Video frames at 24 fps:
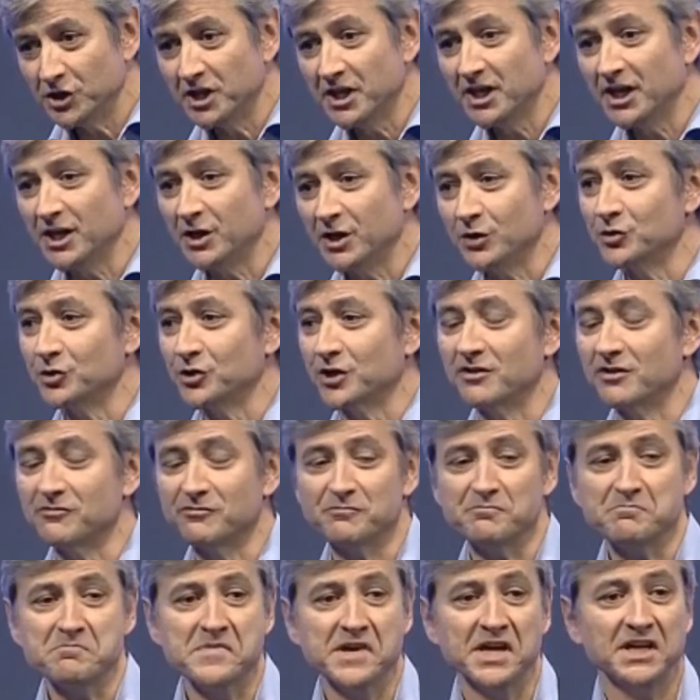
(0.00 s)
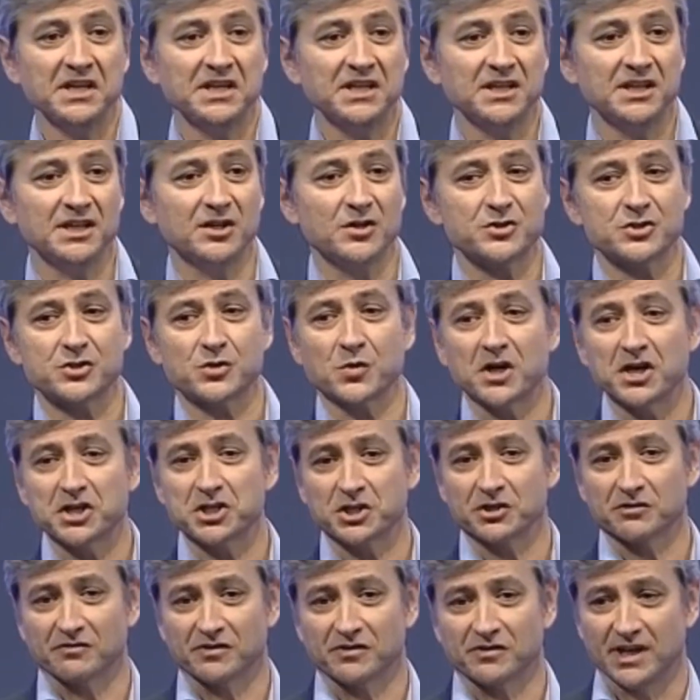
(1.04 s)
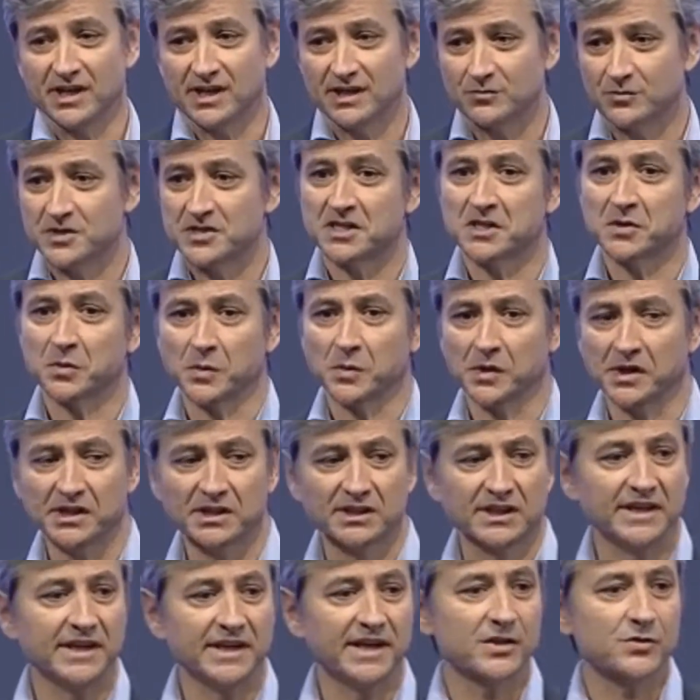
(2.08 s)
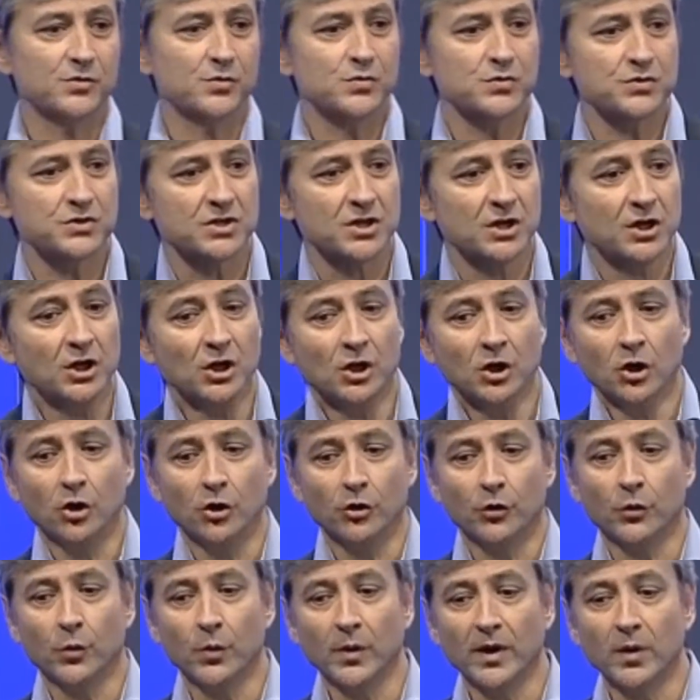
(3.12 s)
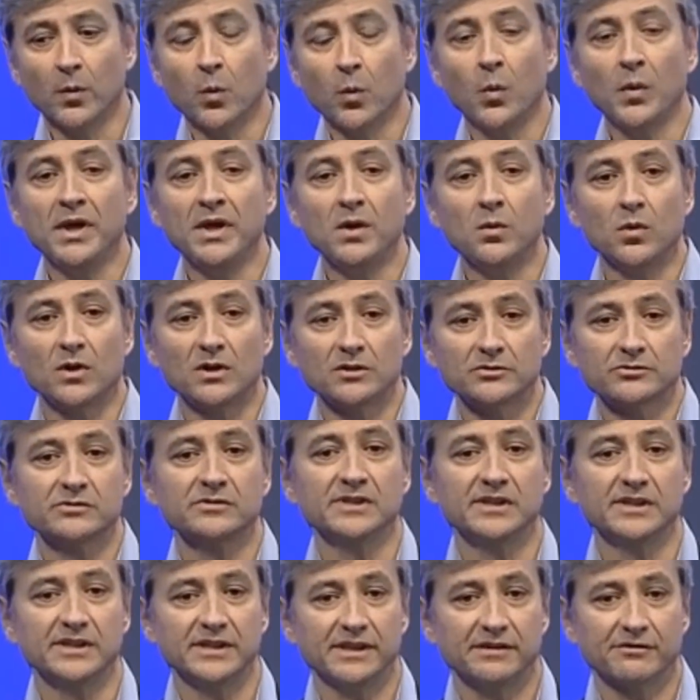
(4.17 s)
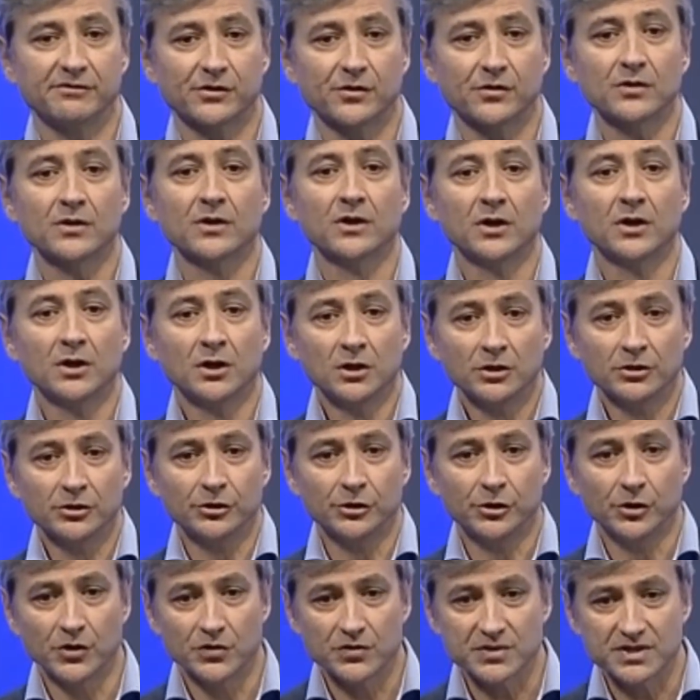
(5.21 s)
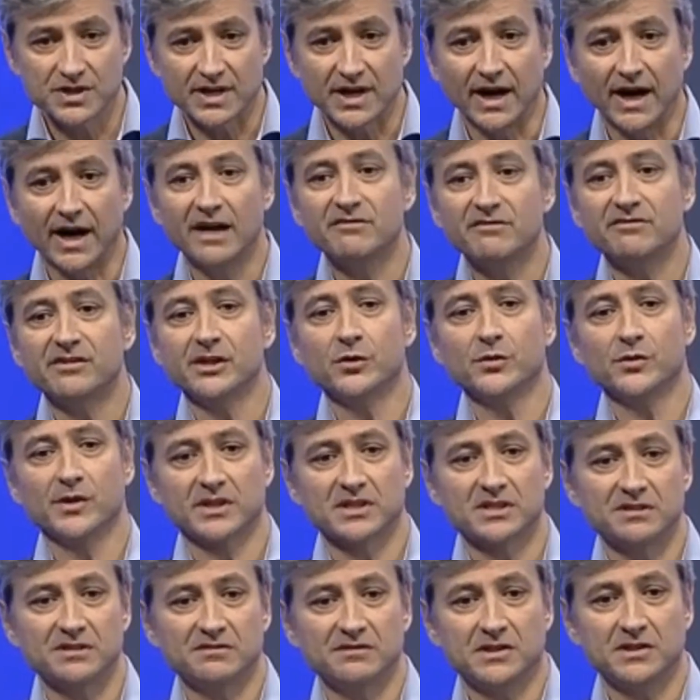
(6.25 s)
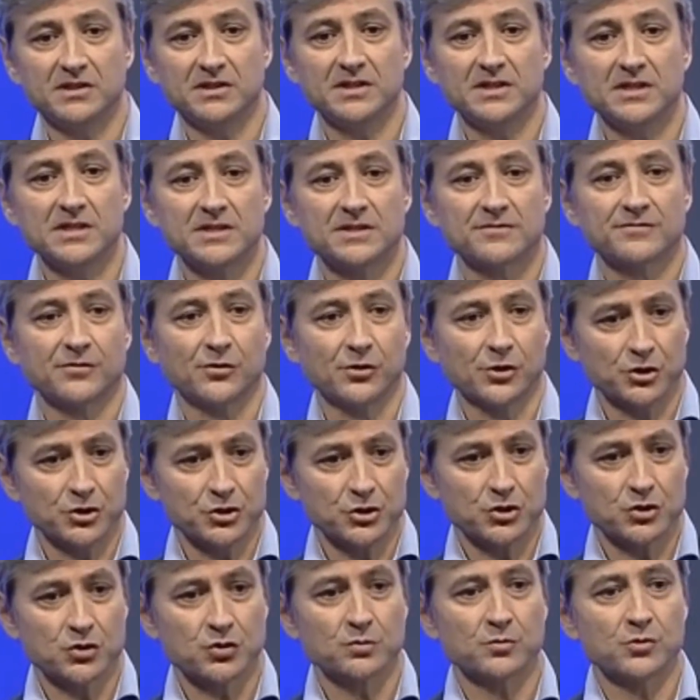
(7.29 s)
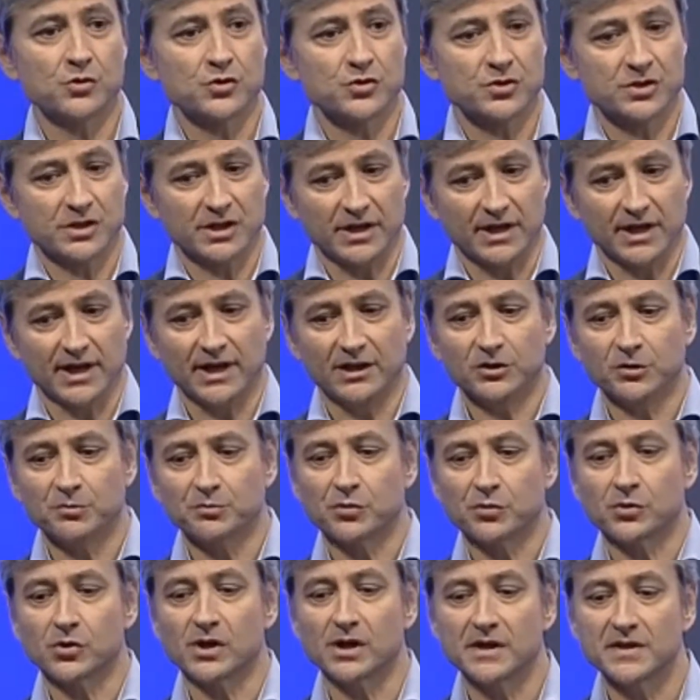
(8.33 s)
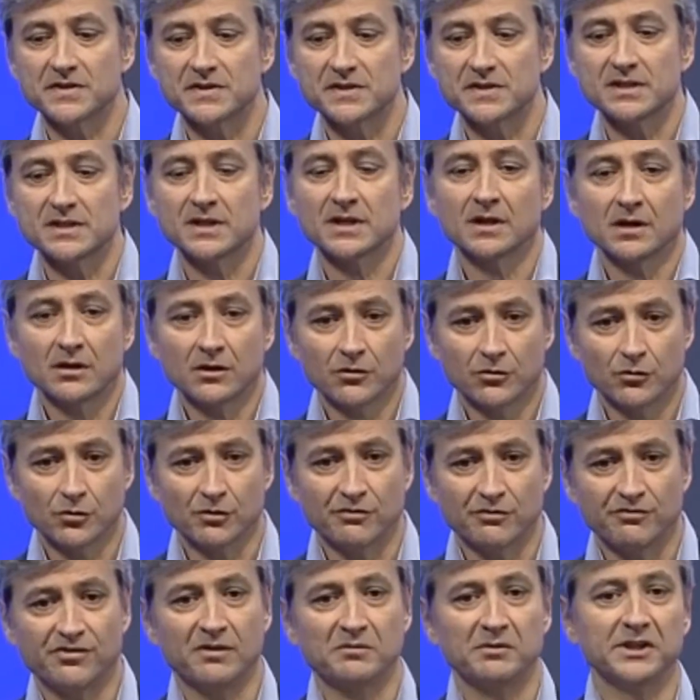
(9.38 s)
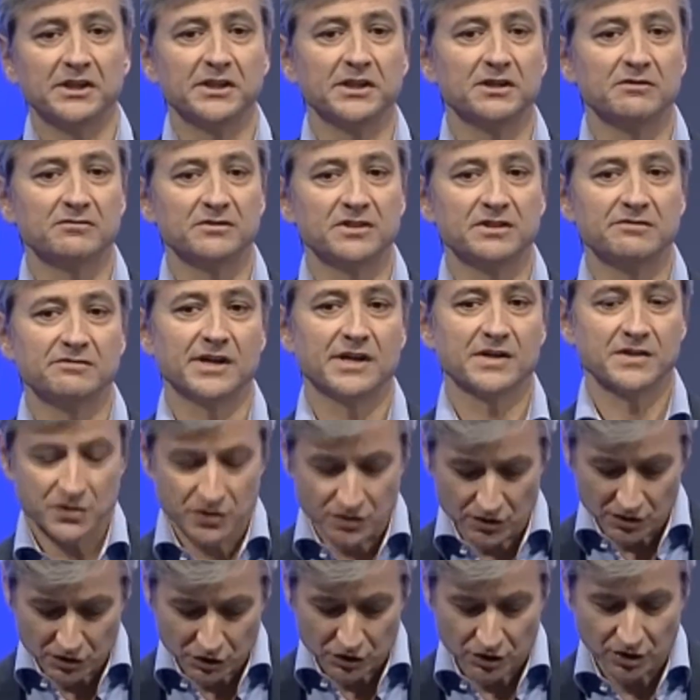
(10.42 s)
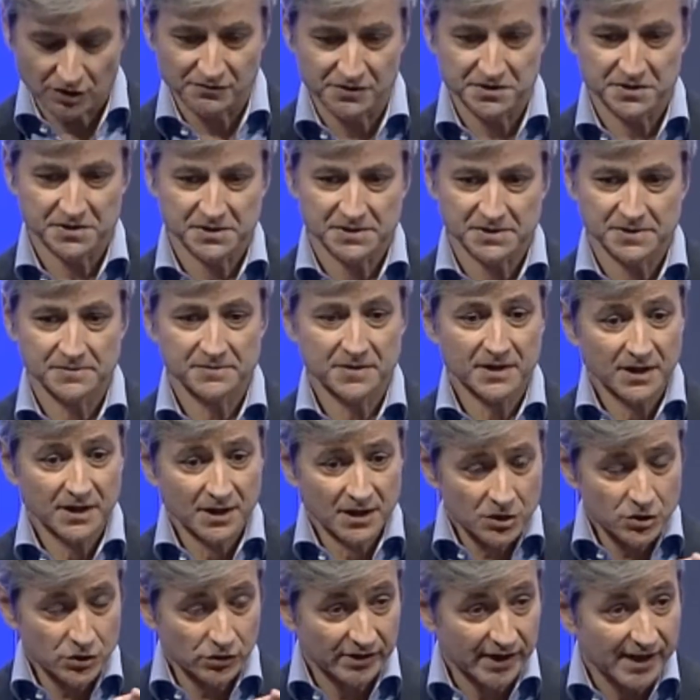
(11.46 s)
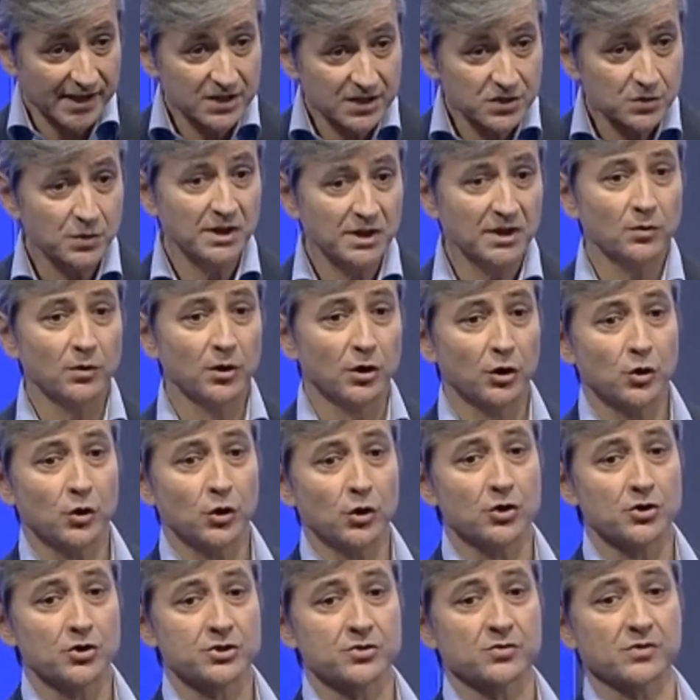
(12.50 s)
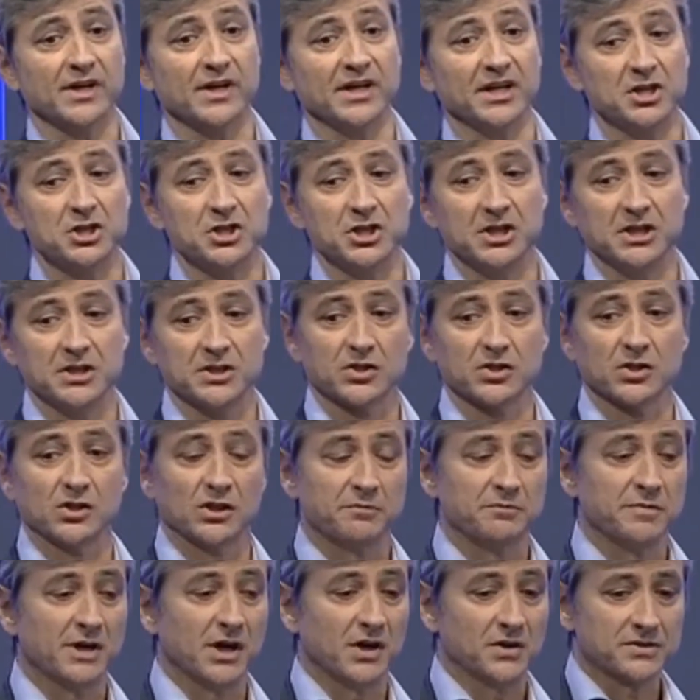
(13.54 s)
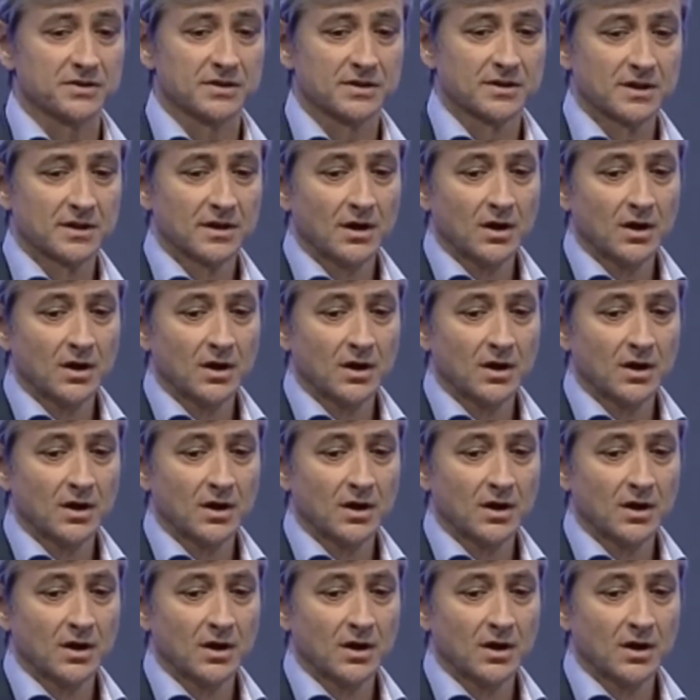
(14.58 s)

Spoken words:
the day you're going to have many illustrations of that with Kirill and others on the way we want to deliver those high-value activities for consumers and enterprise through a family of devices and services. So that's really what our core strategy is all about.